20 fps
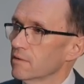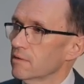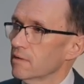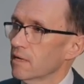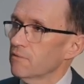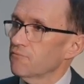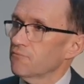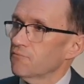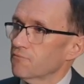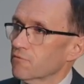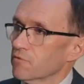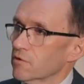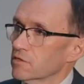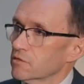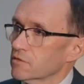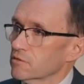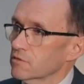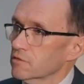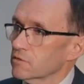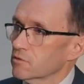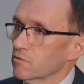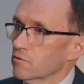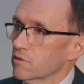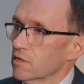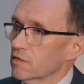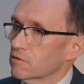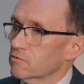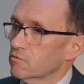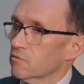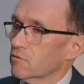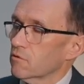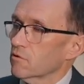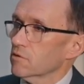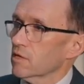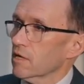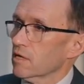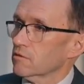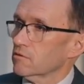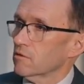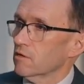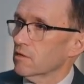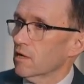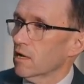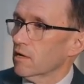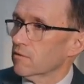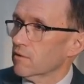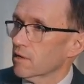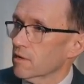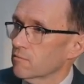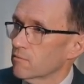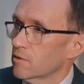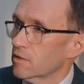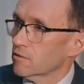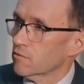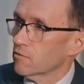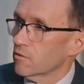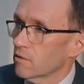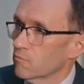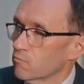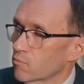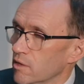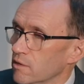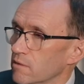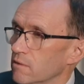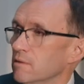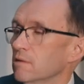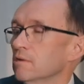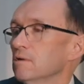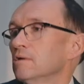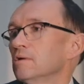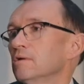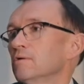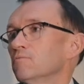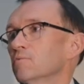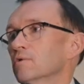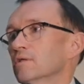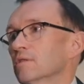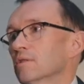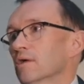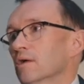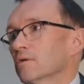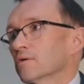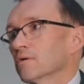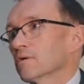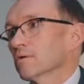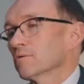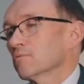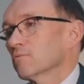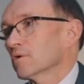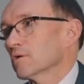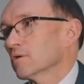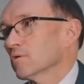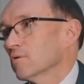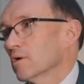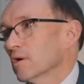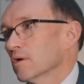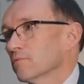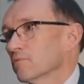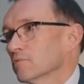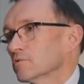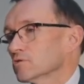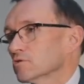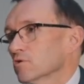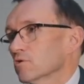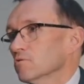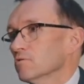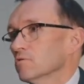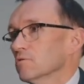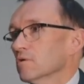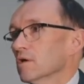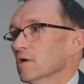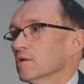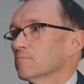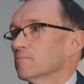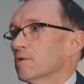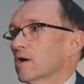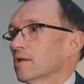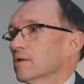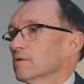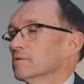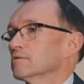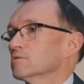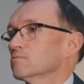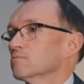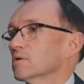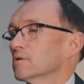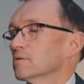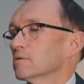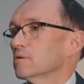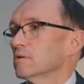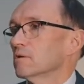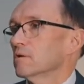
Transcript: If, for instance, you need to connect an area where you have wind with an area where you have sun and balance with